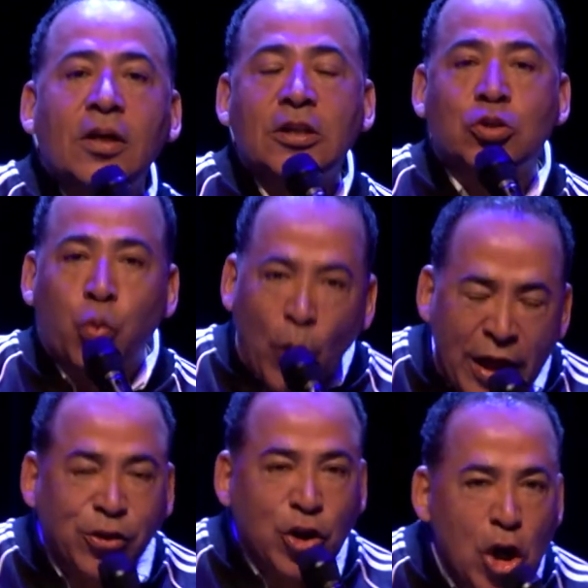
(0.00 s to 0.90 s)
is
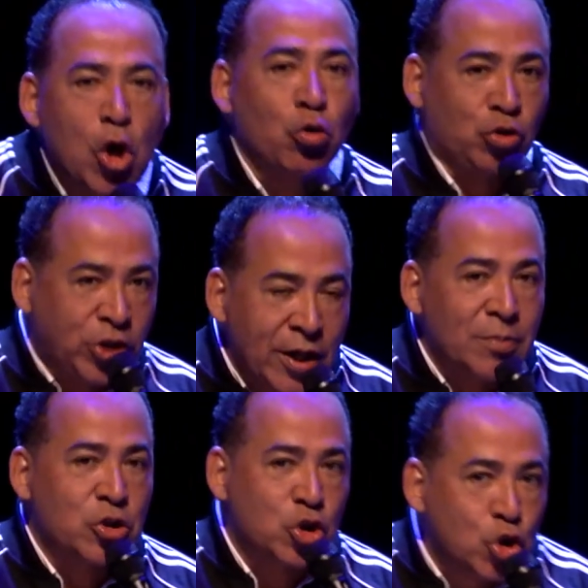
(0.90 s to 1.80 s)
with you,
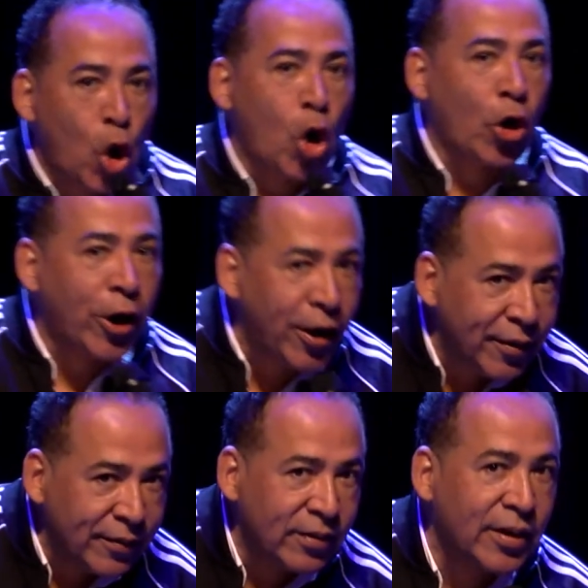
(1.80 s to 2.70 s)
Tim Storey.
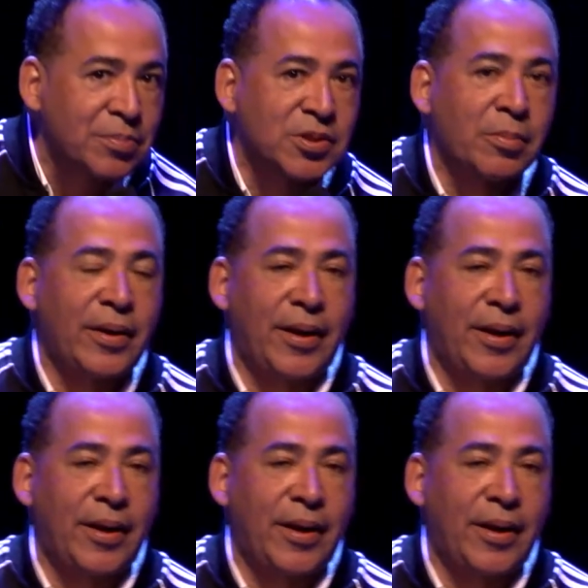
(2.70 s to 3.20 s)
He kept saying my